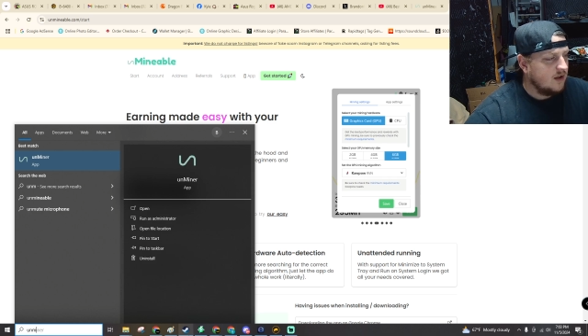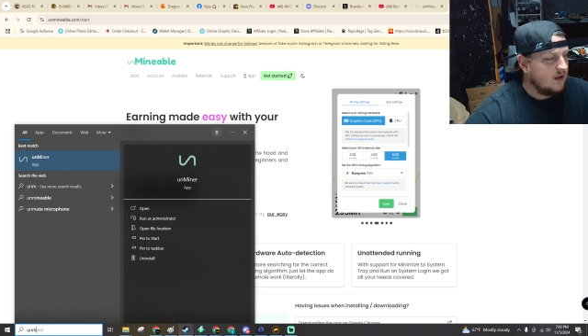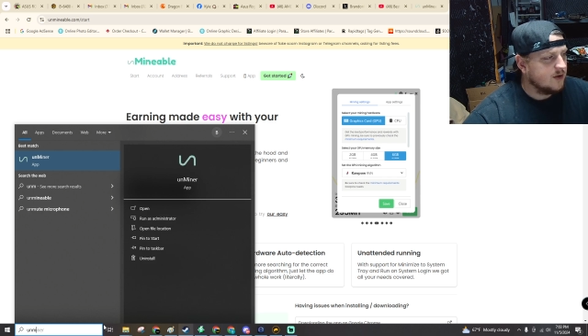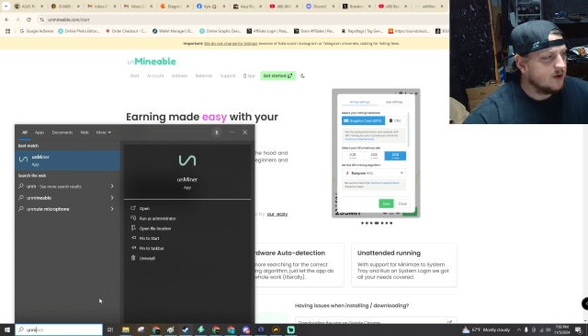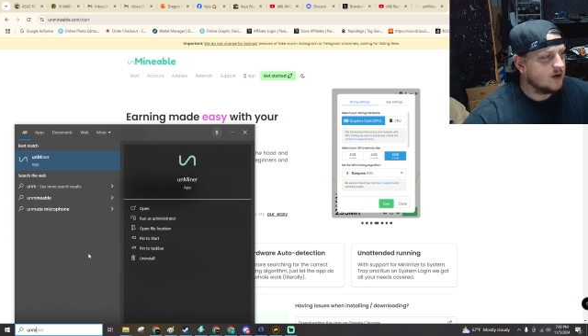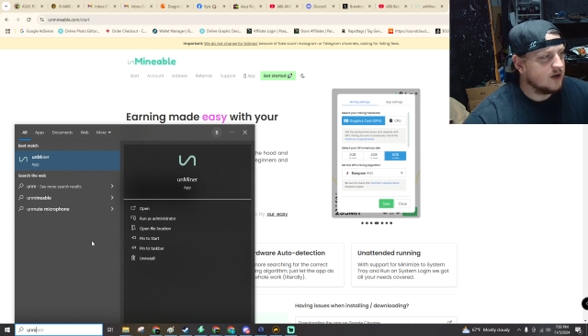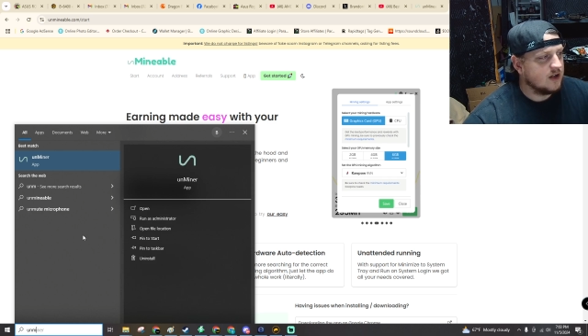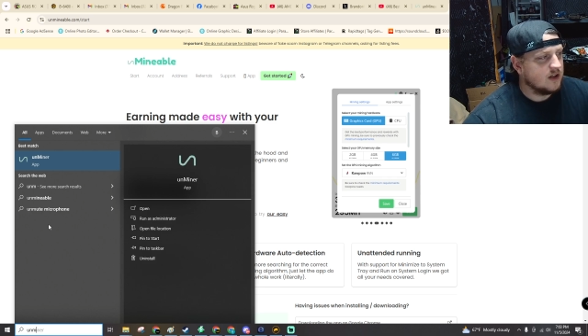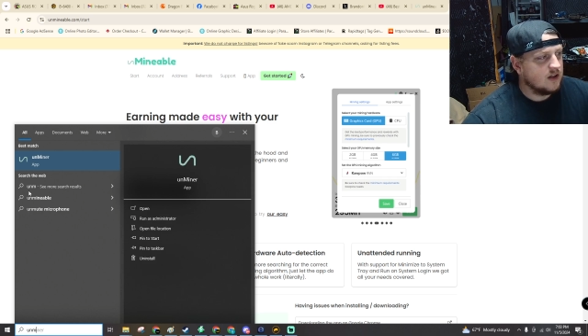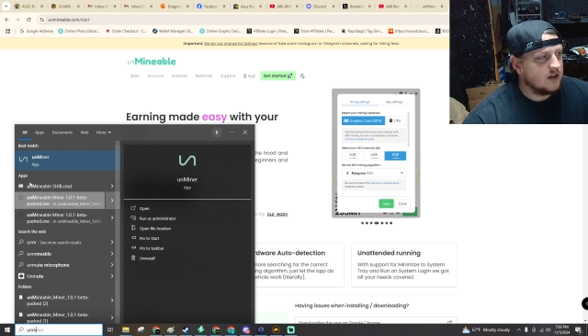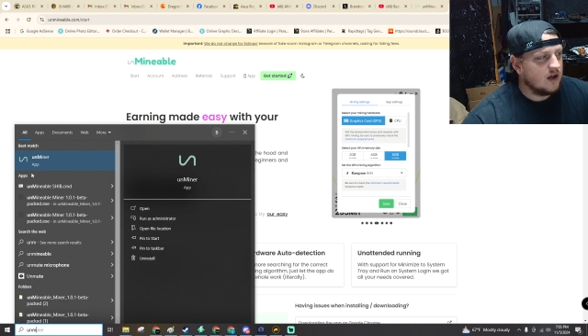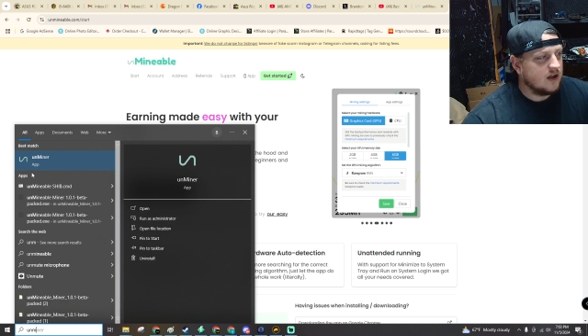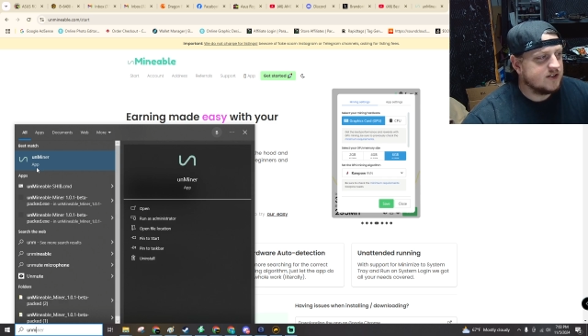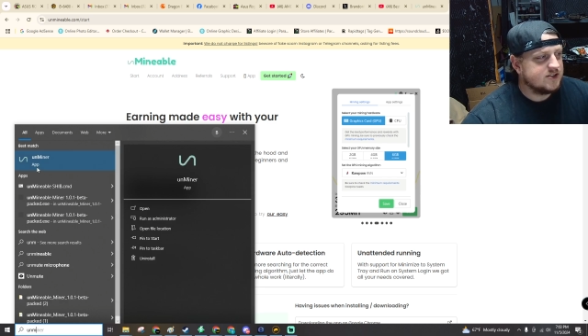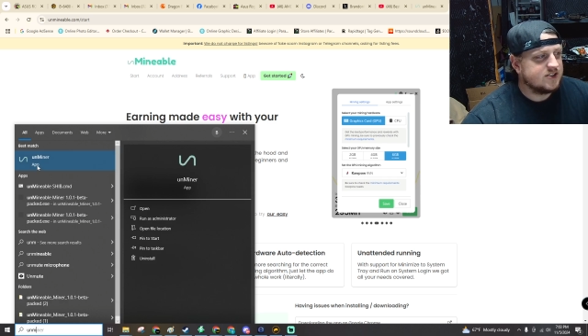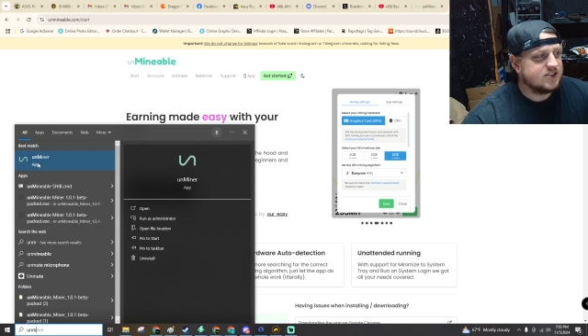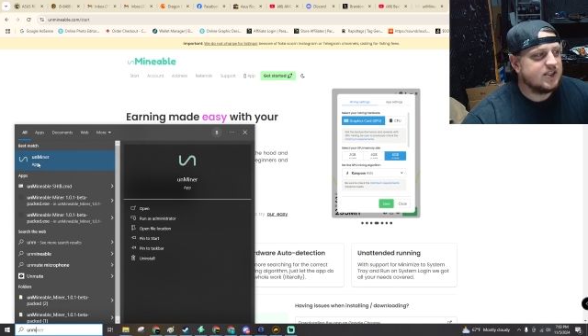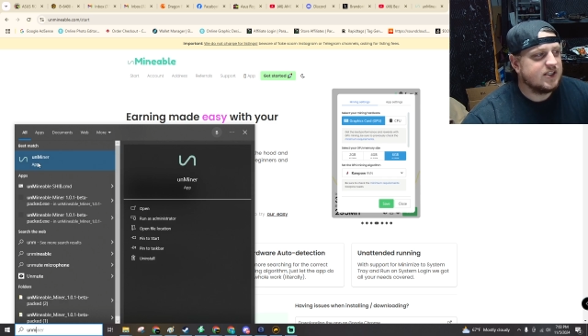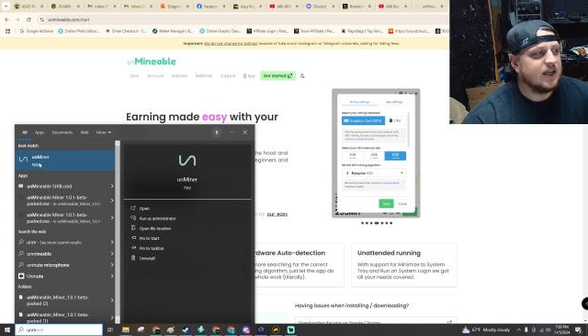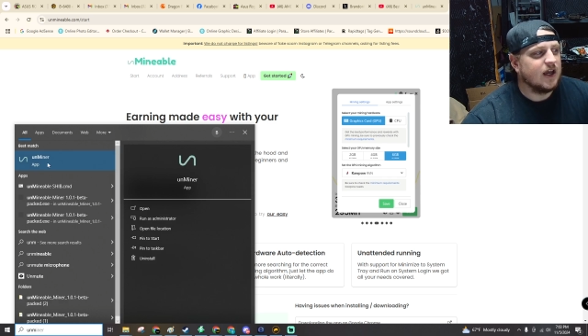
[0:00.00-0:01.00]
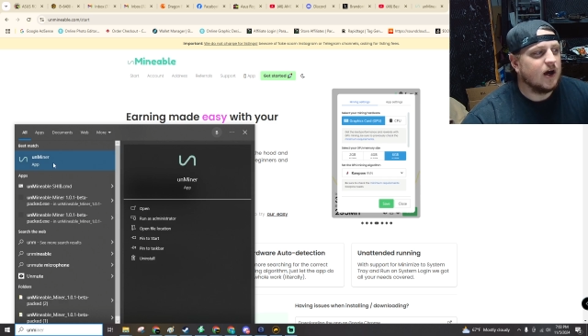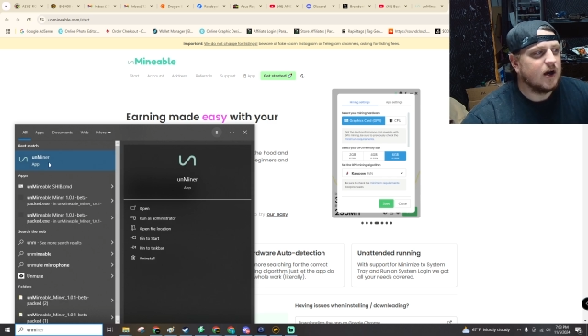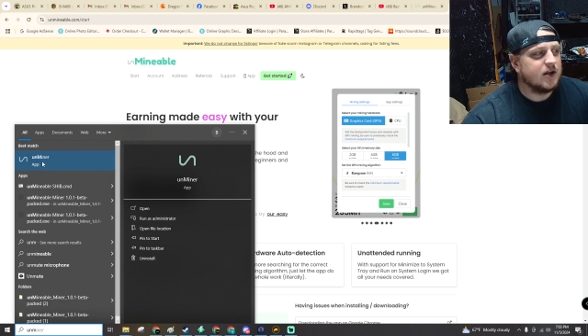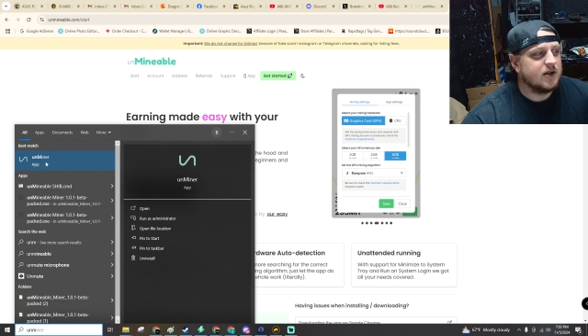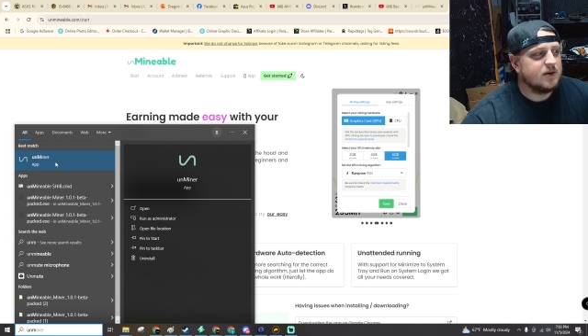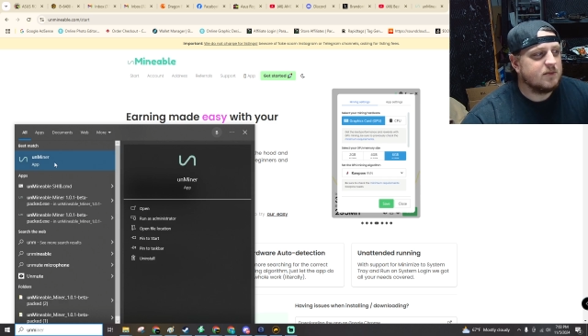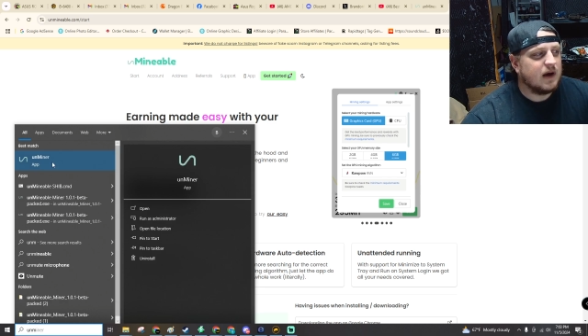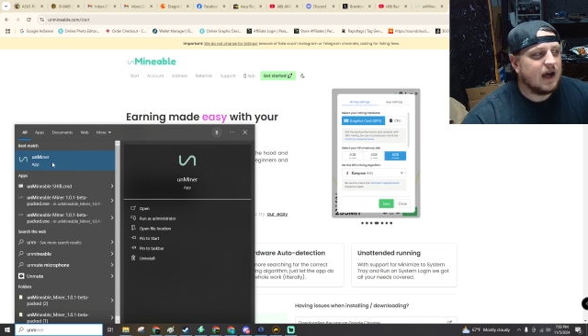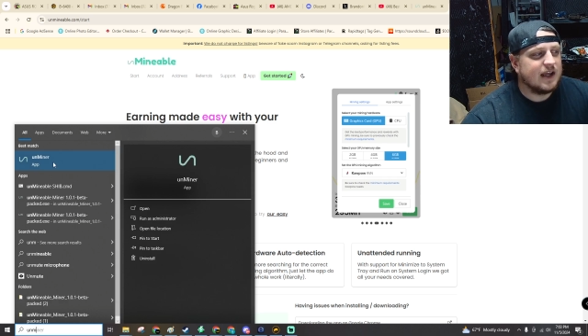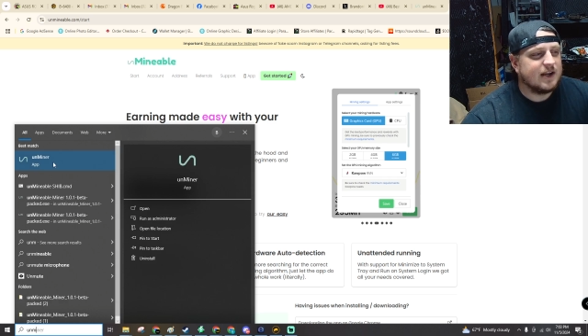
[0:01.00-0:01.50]
You're going to launch the
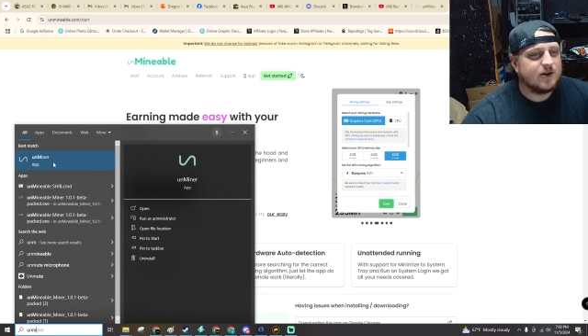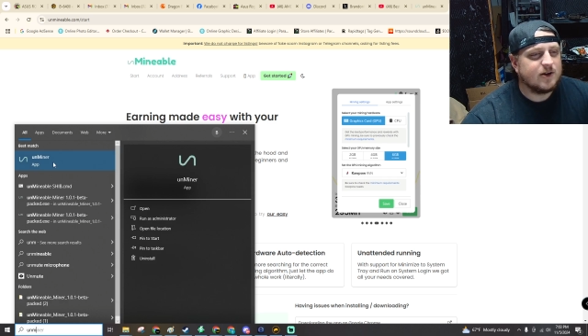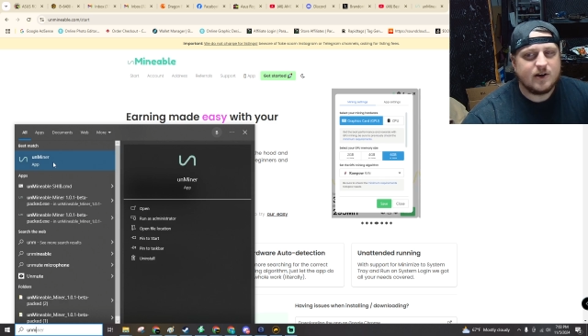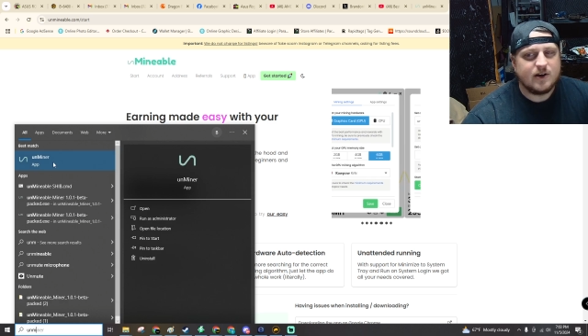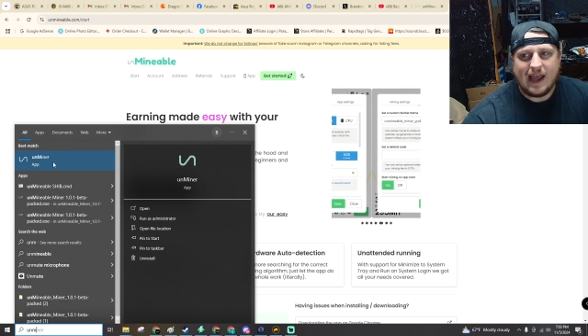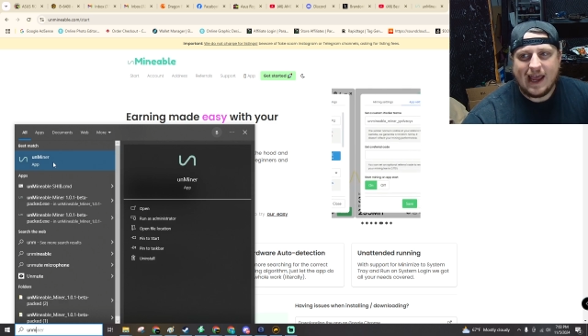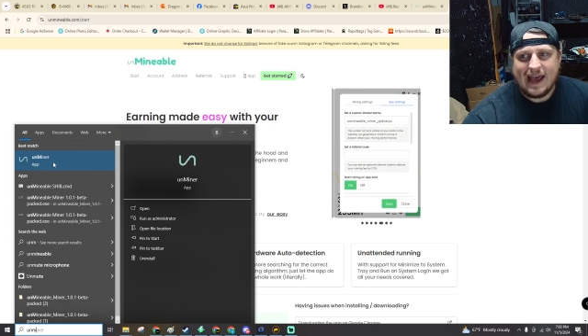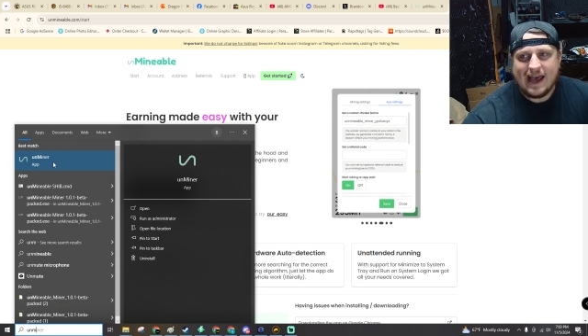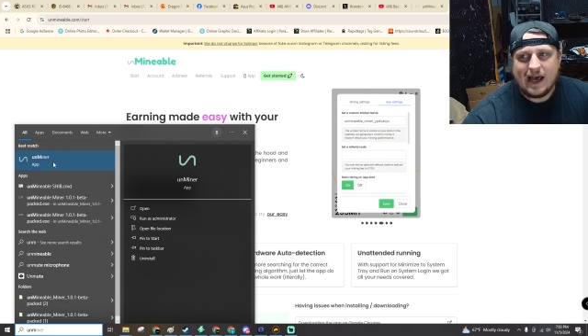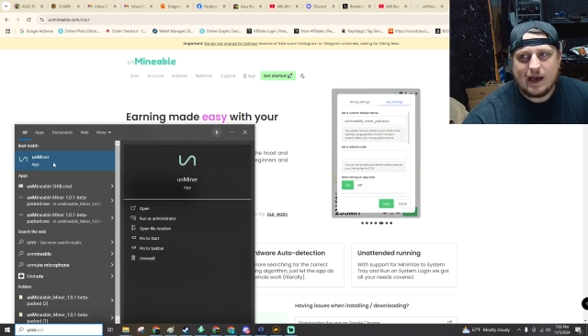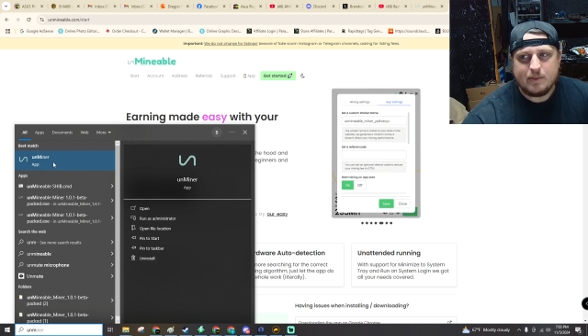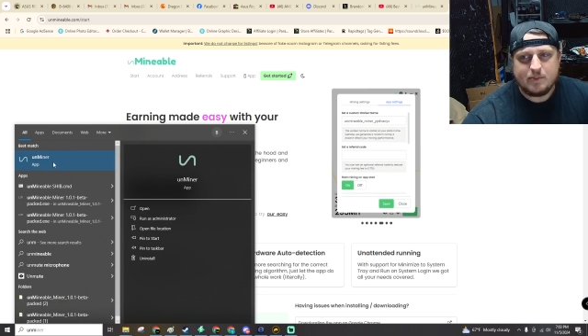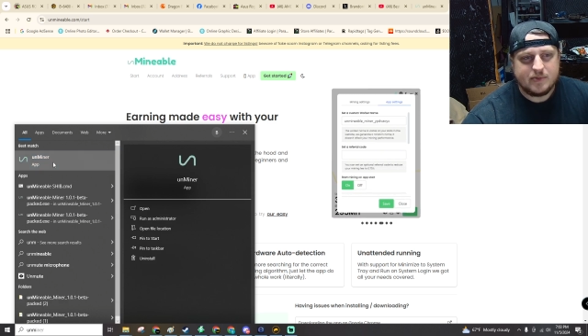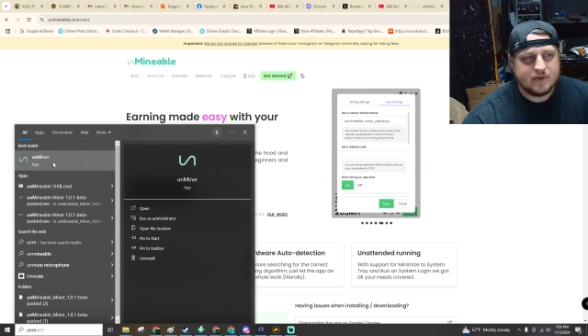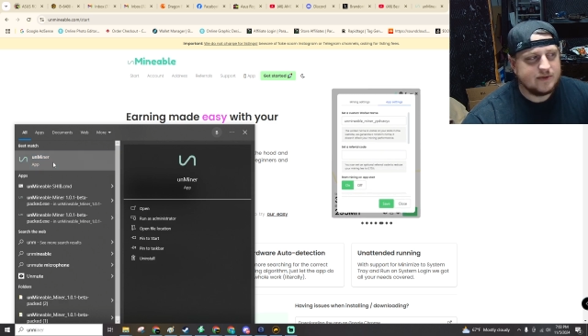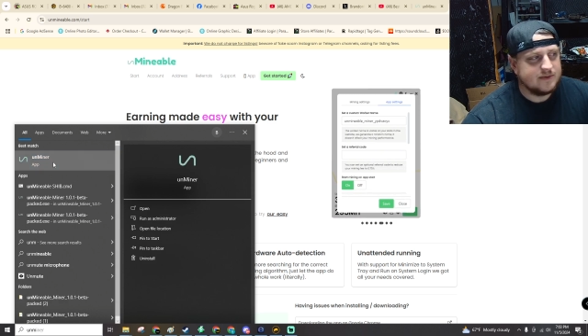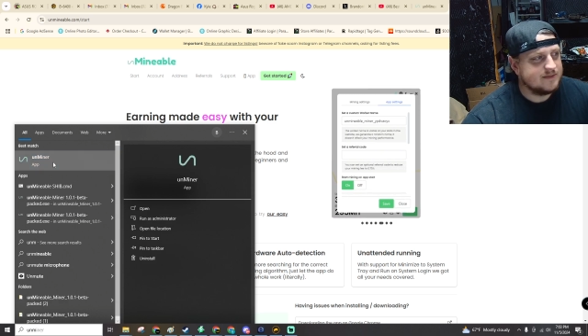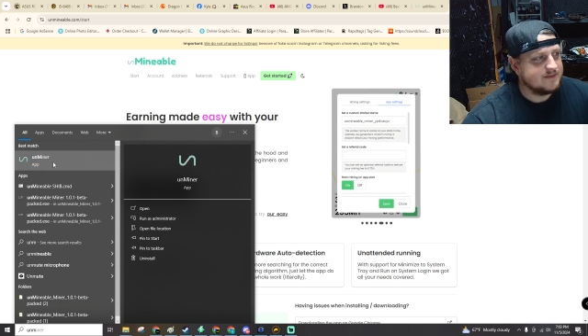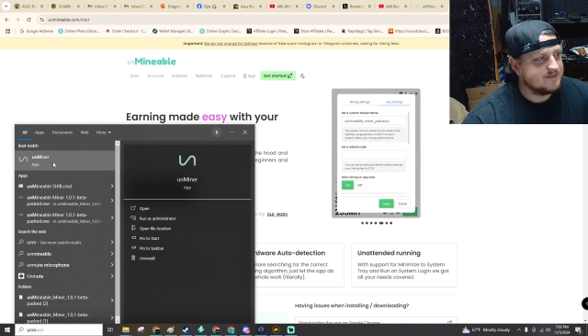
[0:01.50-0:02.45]
Unminer app.